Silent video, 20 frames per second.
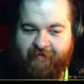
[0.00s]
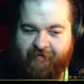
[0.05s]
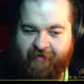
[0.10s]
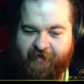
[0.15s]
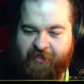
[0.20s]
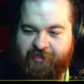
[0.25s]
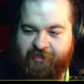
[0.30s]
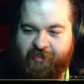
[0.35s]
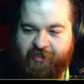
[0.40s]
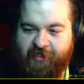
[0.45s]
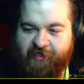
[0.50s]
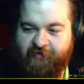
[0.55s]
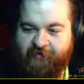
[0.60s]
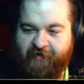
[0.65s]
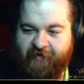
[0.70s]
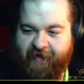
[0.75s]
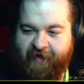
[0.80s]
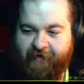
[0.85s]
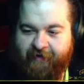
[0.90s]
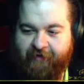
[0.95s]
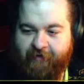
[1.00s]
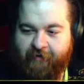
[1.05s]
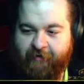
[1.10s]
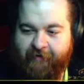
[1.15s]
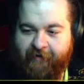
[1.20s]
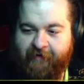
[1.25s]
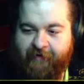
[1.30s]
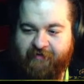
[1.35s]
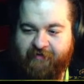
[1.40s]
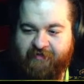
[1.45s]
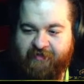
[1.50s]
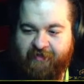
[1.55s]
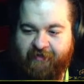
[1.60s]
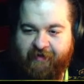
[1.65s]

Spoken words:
I shit you not, all right? So